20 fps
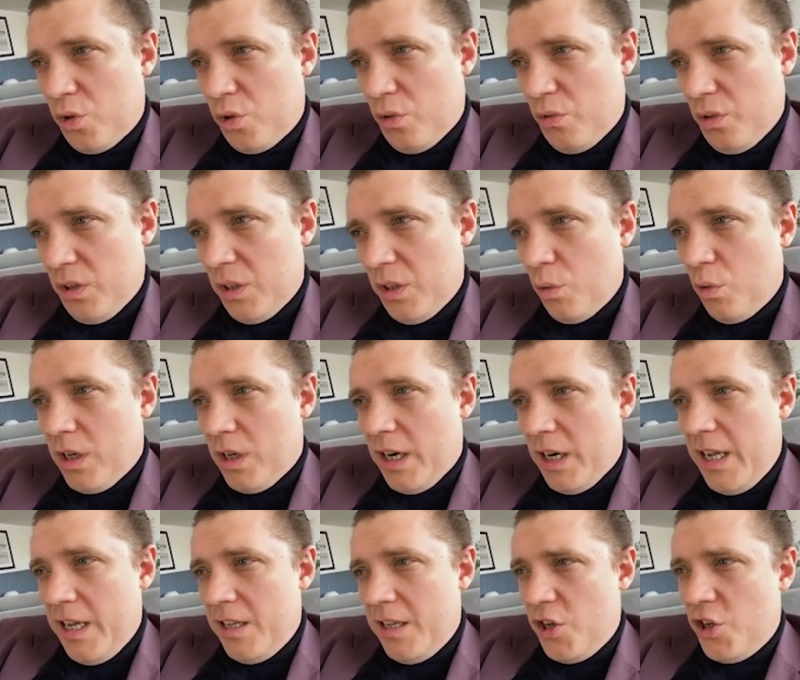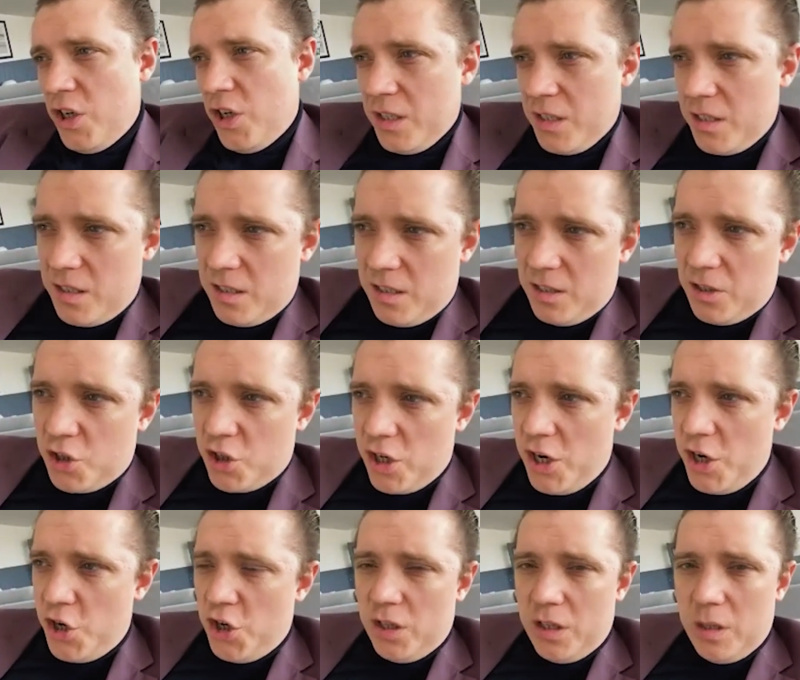the situation that
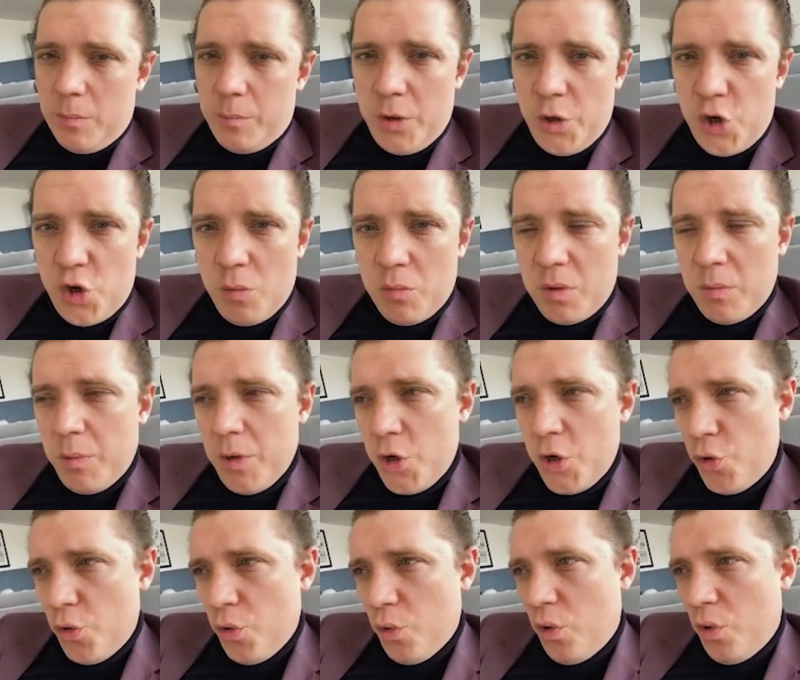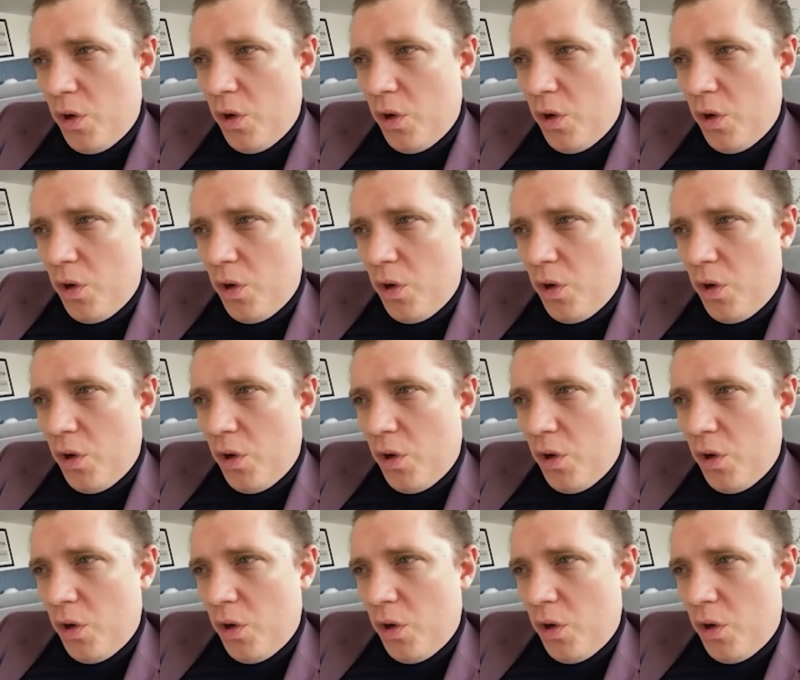women in Ukraine fighting